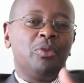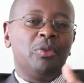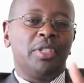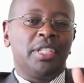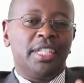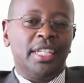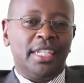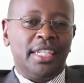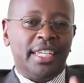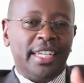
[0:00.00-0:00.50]
we
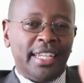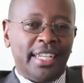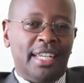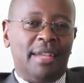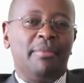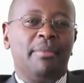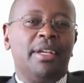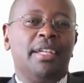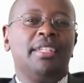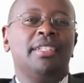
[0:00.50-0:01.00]
set
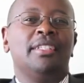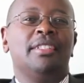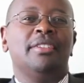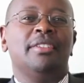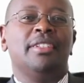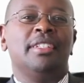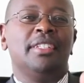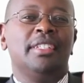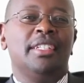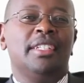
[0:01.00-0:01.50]
clear
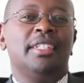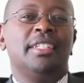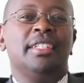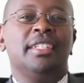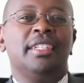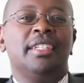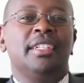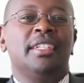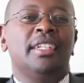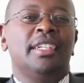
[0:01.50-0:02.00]
milestones
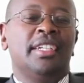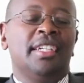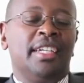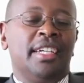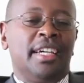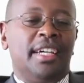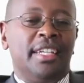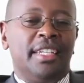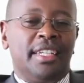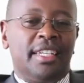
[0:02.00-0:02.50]

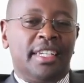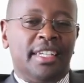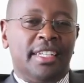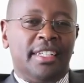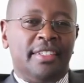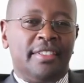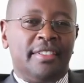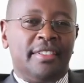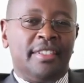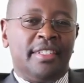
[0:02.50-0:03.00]
and
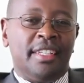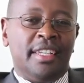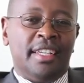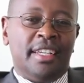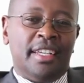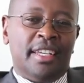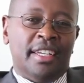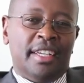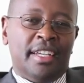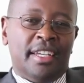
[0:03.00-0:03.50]
targets
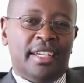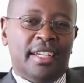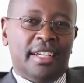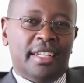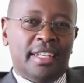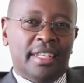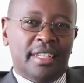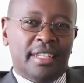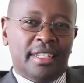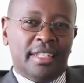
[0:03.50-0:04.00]

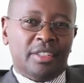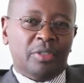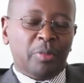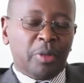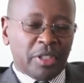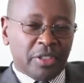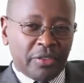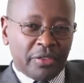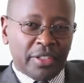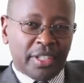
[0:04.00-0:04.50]
and
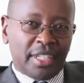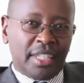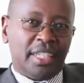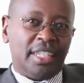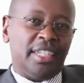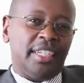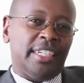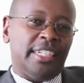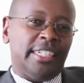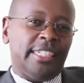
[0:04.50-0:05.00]
specific
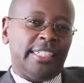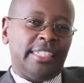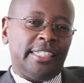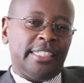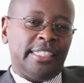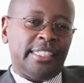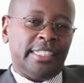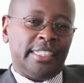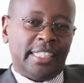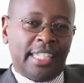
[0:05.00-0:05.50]

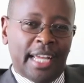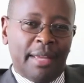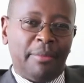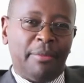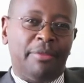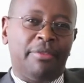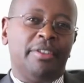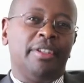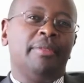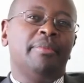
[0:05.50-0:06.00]
time
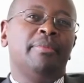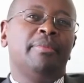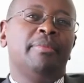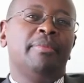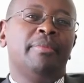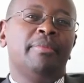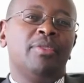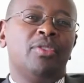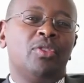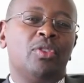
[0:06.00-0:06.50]
frame.
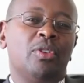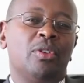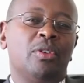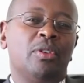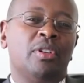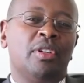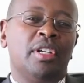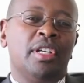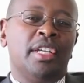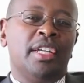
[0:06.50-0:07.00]
So
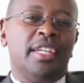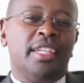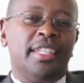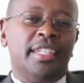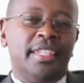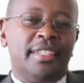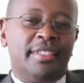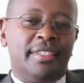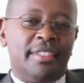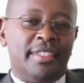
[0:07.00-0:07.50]

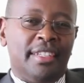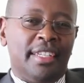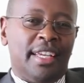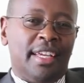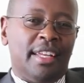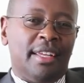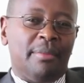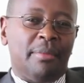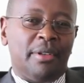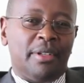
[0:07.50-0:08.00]
this
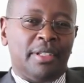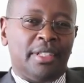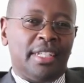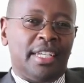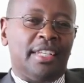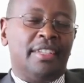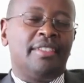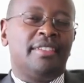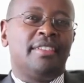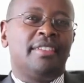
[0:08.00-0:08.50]
enables
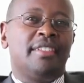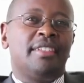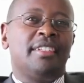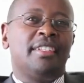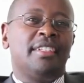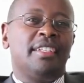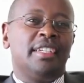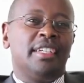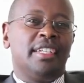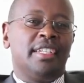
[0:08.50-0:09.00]
us
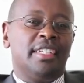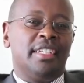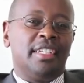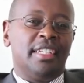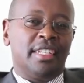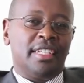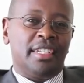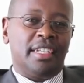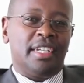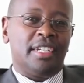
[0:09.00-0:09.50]
at the
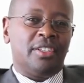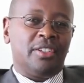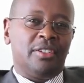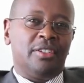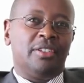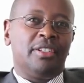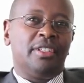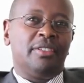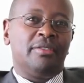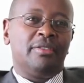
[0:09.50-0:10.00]

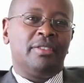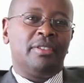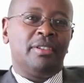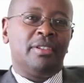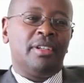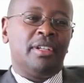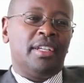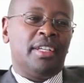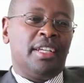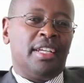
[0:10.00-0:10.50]
national level,
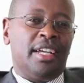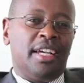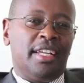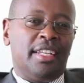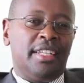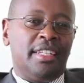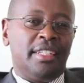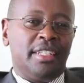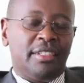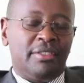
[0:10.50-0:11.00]
at
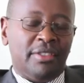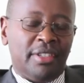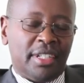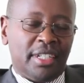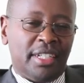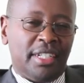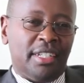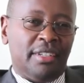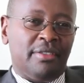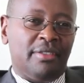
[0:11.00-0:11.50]
the
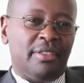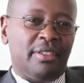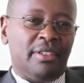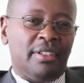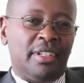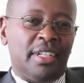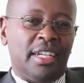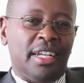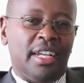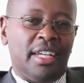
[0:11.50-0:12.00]
district level,
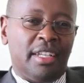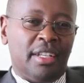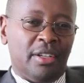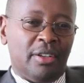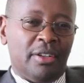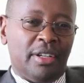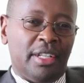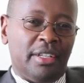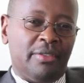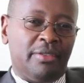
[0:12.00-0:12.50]
and the
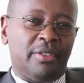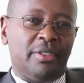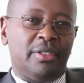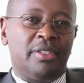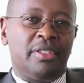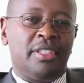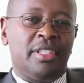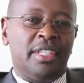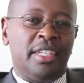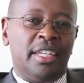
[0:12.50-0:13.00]
lower
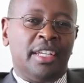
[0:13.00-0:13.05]
levels